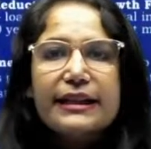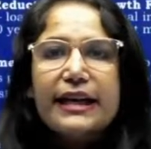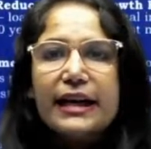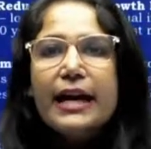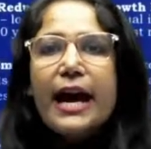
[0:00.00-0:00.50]

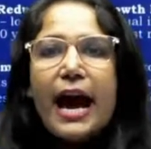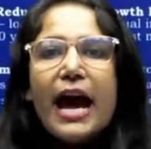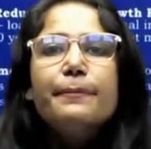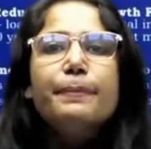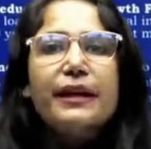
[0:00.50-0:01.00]
the
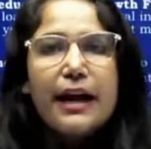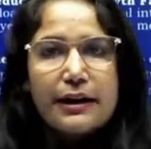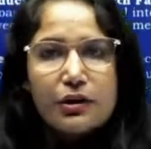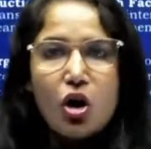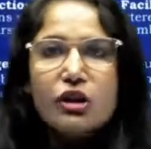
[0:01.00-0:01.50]
helping
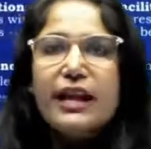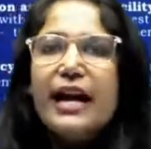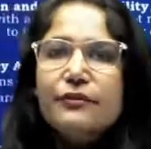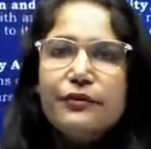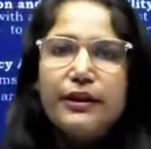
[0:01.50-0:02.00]
hand on
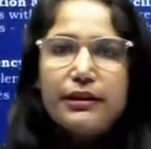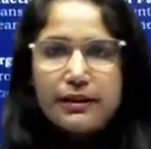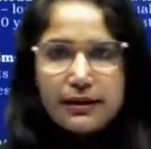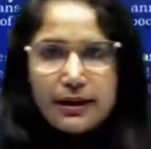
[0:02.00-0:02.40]
that front.